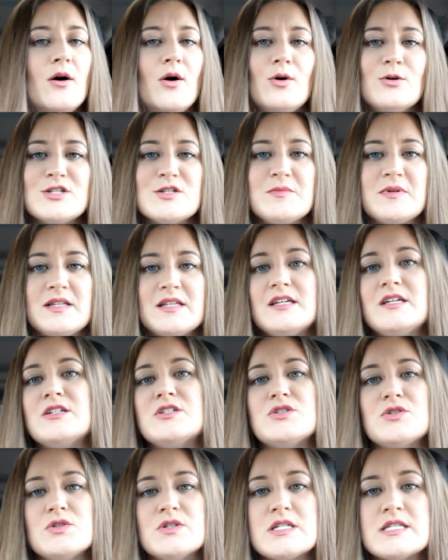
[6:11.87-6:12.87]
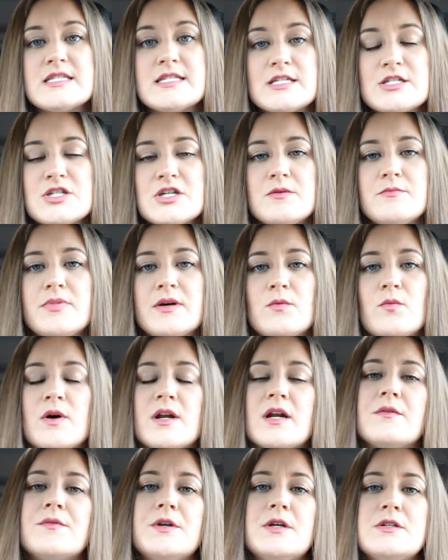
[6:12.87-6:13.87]
Ultimately, it's your decision, but
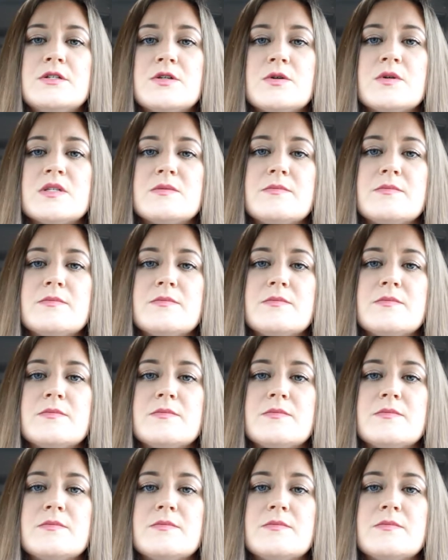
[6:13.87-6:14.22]
whatever you do